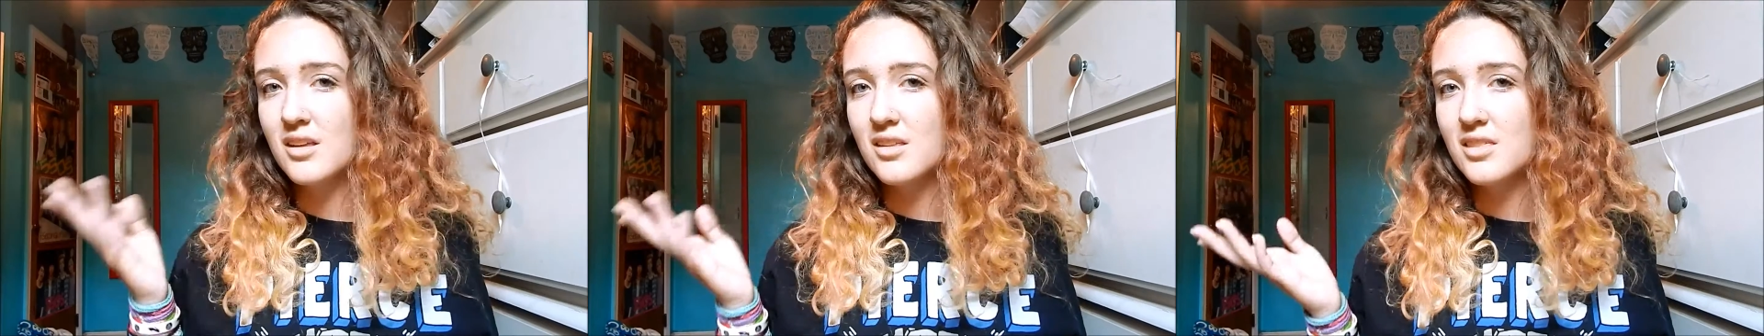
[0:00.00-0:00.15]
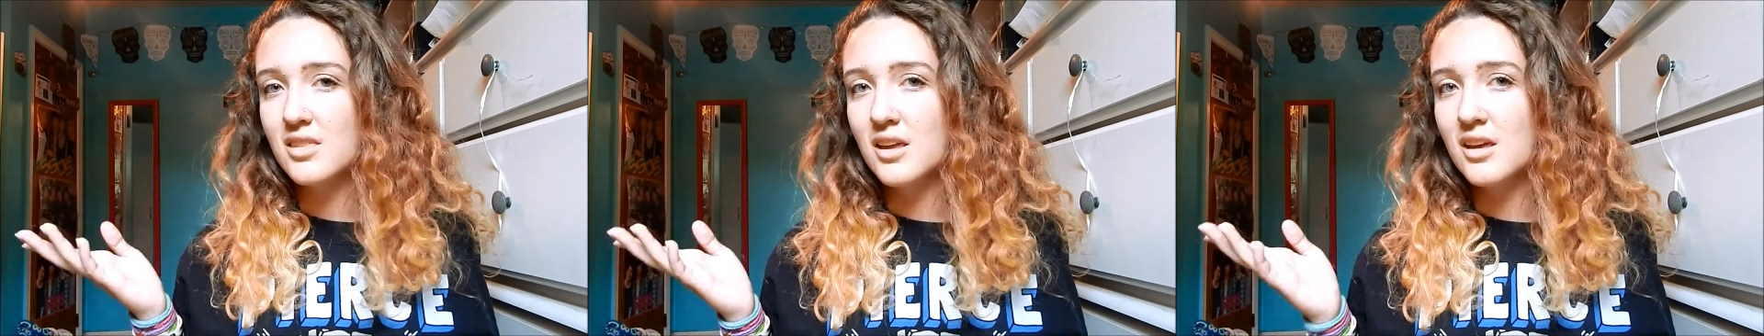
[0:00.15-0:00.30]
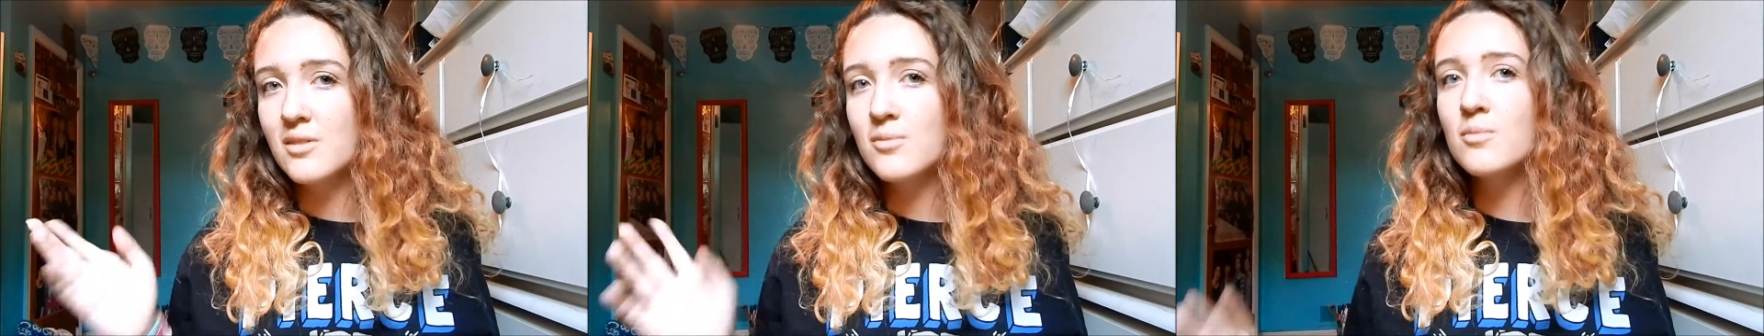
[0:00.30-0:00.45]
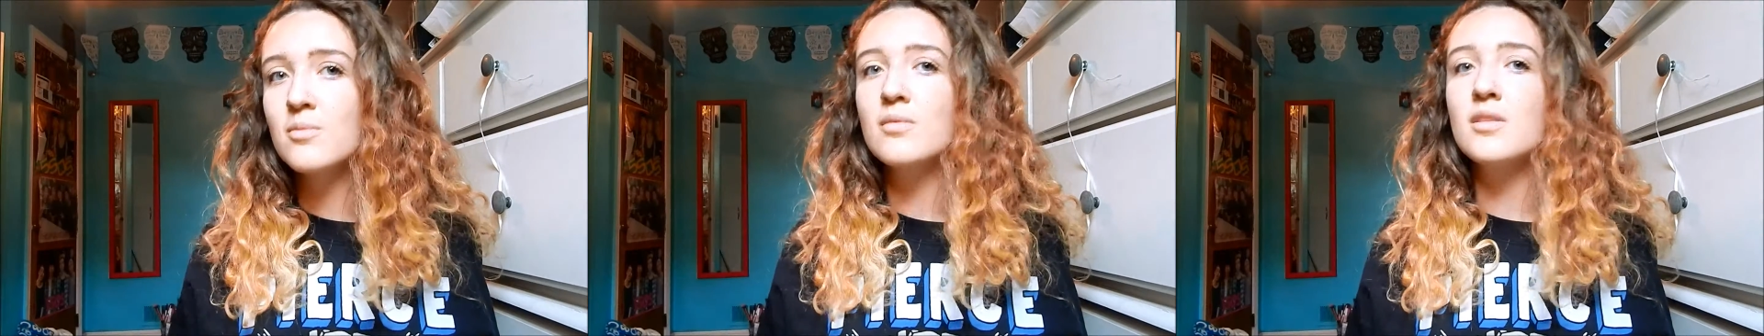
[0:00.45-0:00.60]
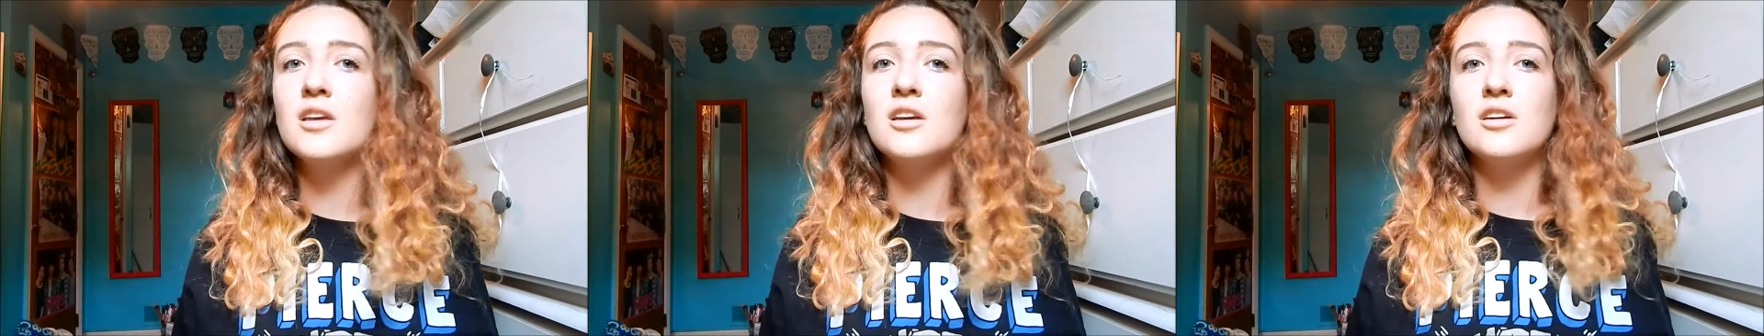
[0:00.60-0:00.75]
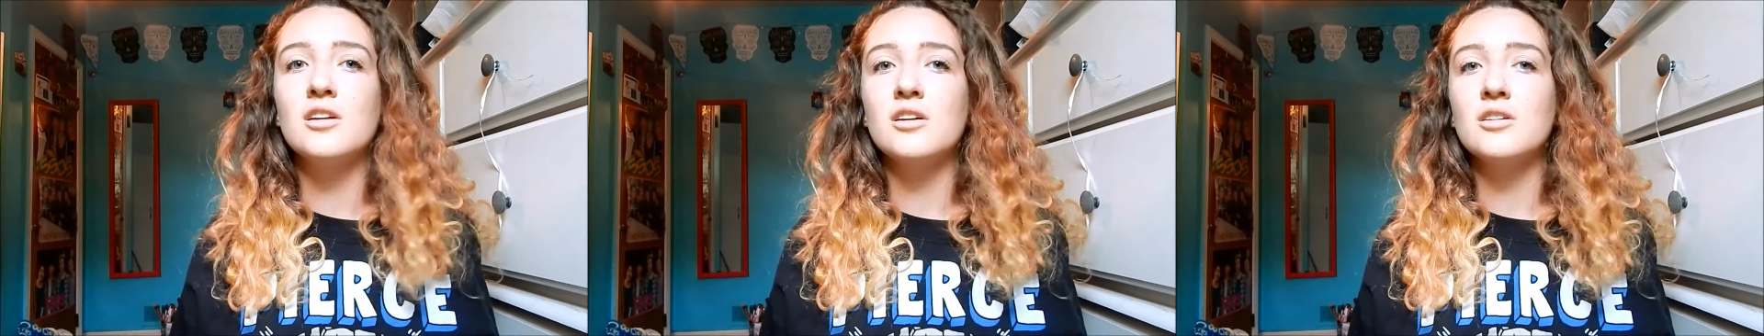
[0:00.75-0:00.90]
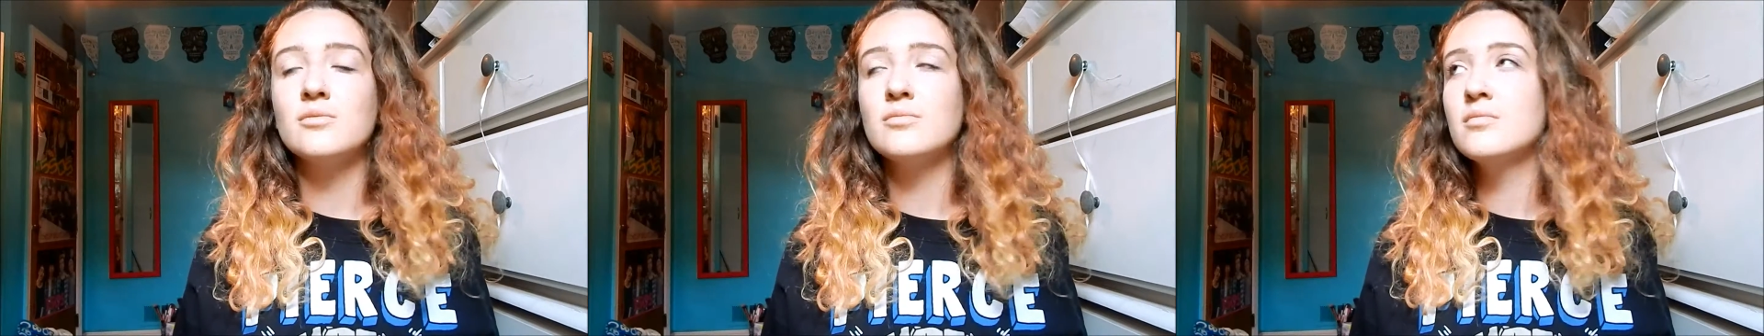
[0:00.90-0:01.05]
thing,
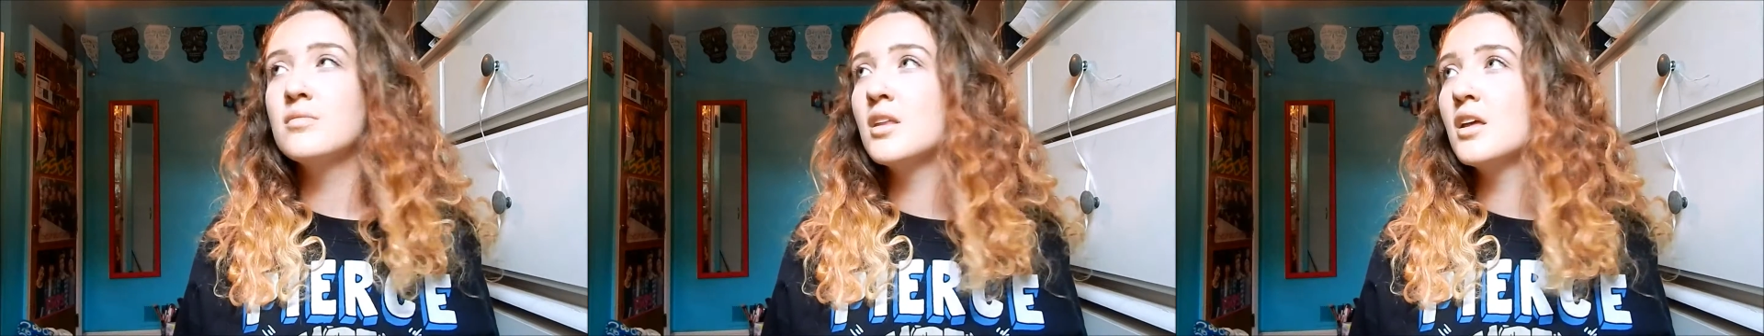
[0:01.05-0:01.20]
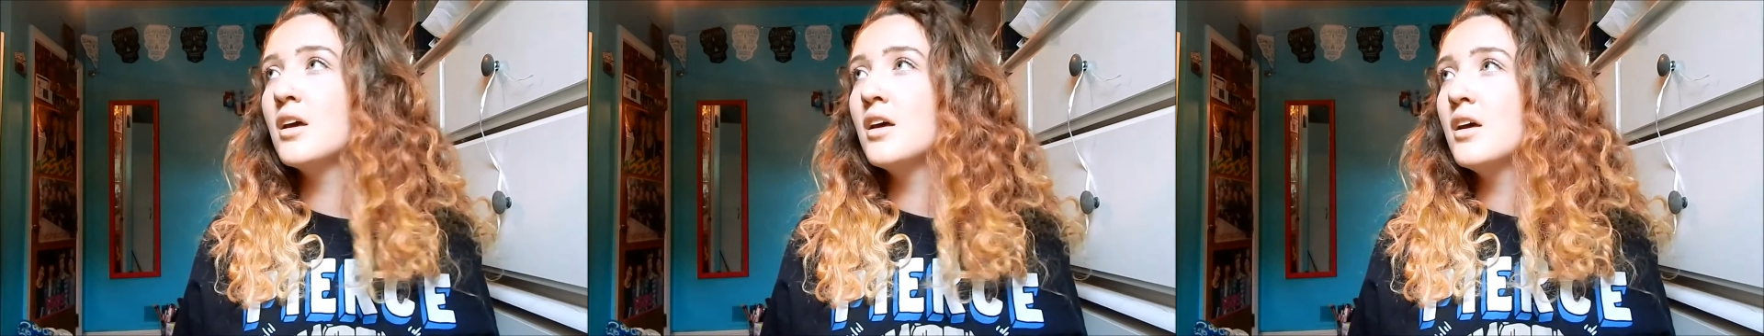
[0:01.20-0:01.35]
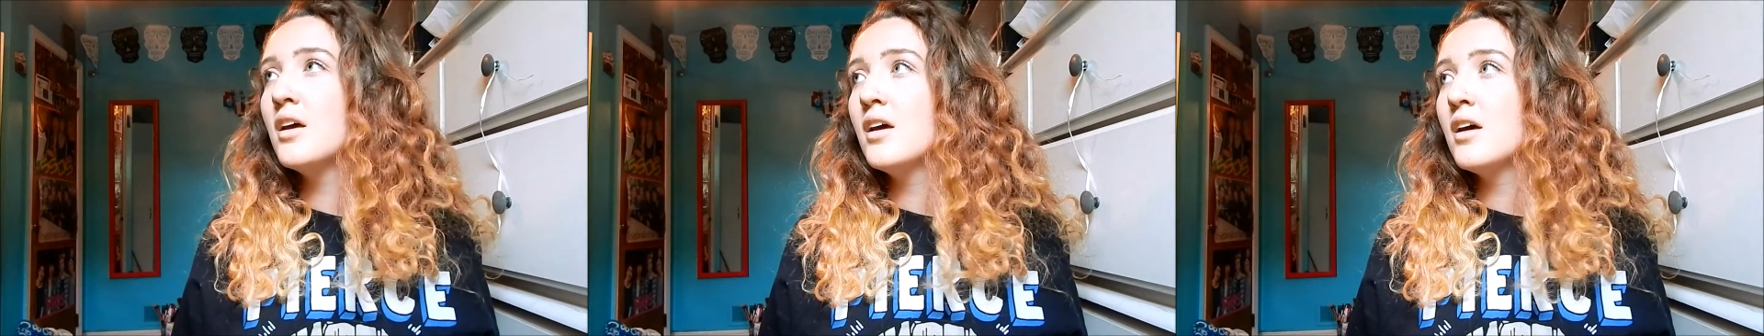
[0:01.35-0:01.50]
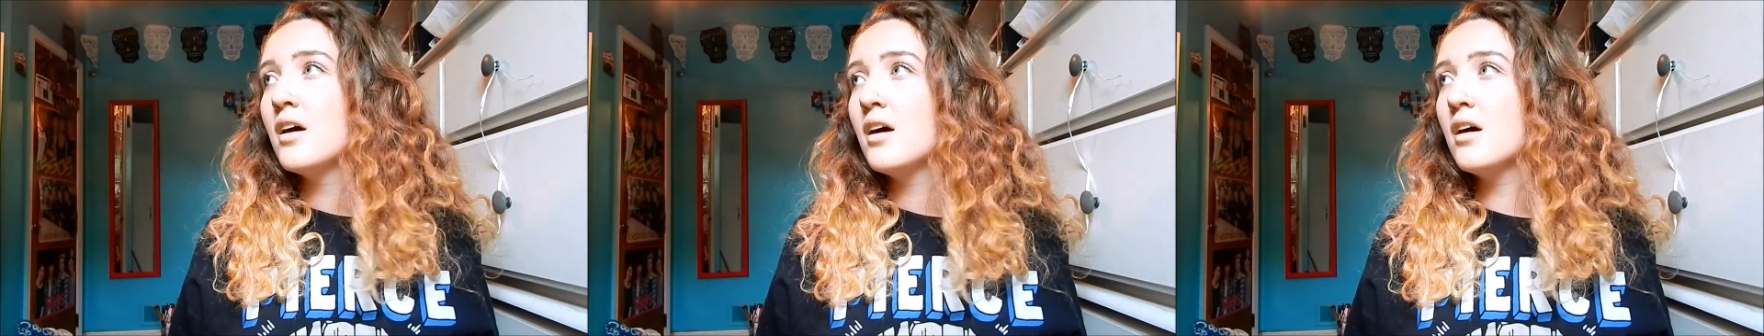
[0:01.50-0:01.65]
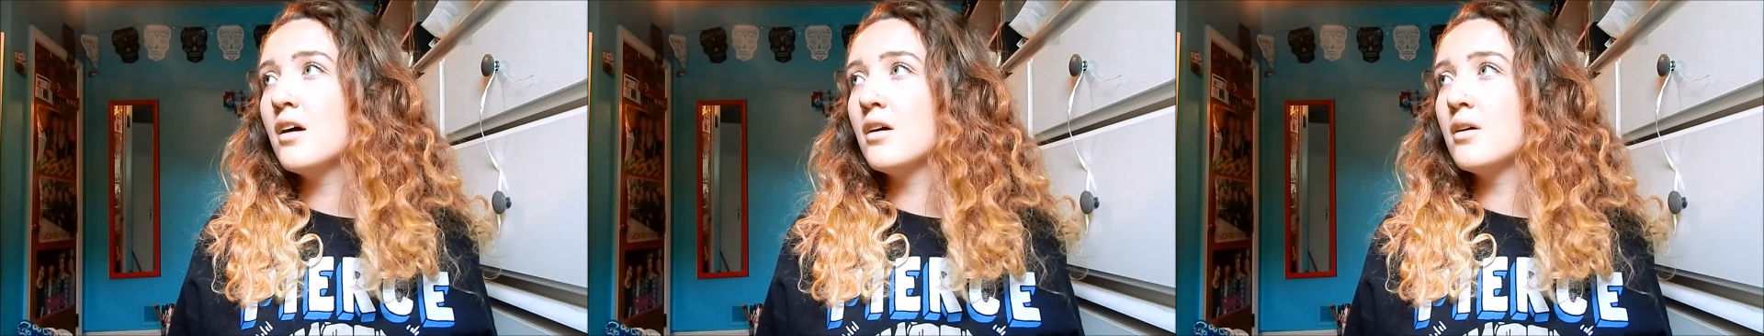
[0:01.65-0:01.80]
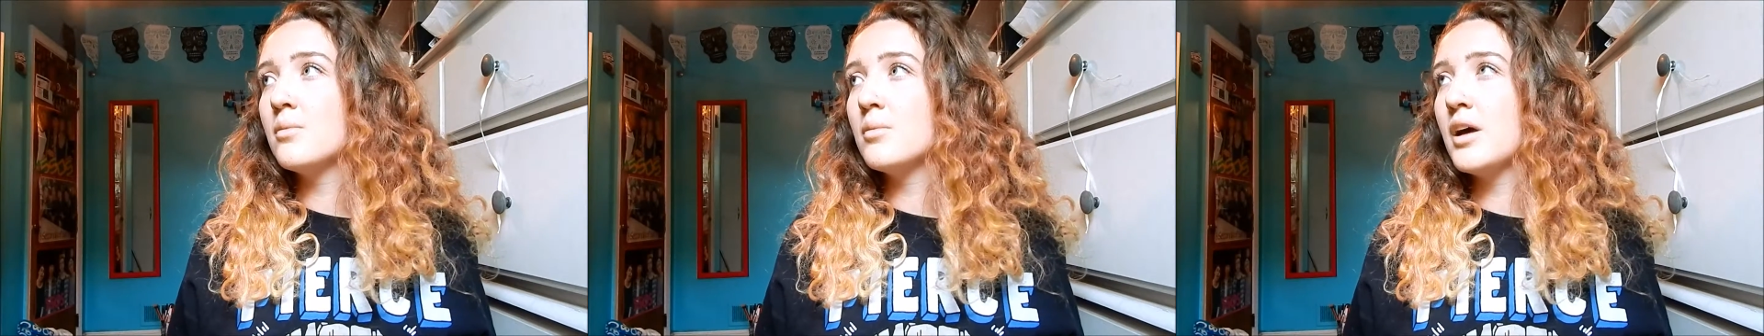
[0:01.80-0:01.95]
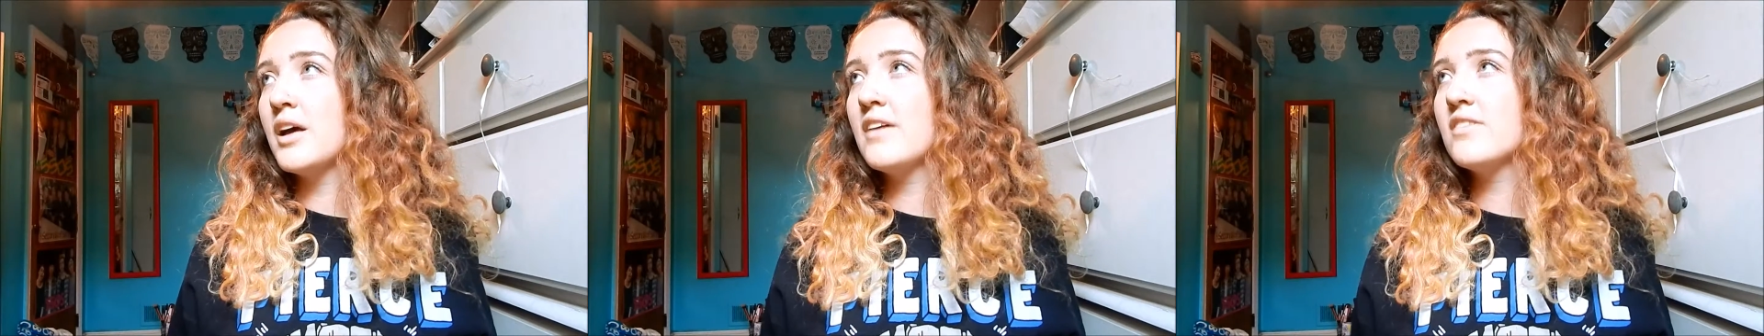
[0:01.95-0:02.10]
you know?
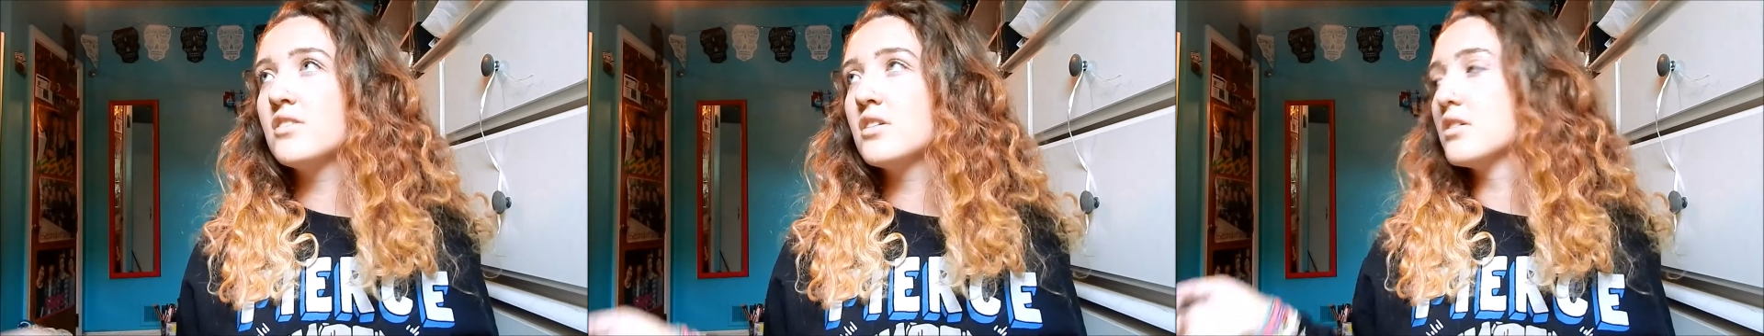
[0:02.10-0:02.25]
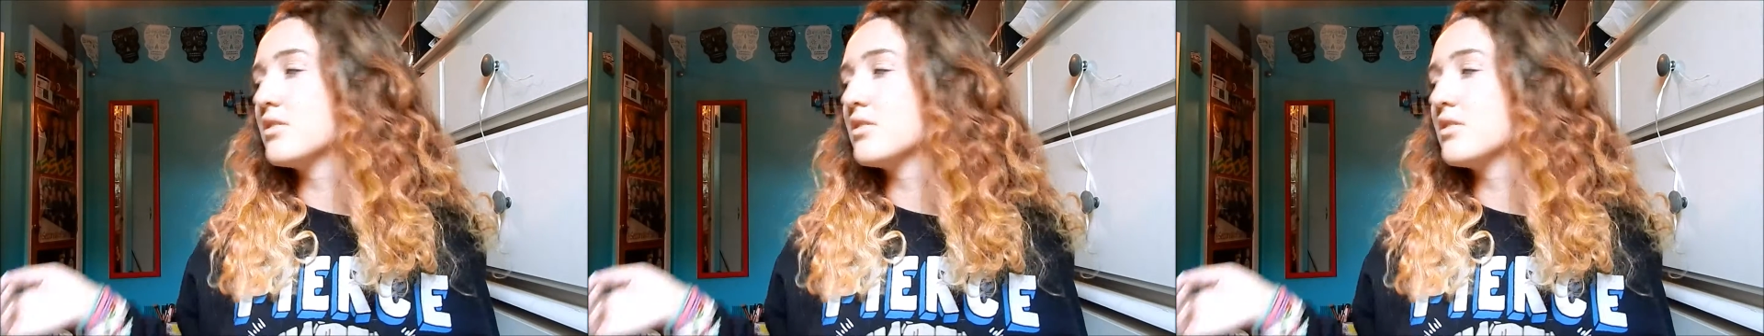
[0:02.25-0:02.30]
I have the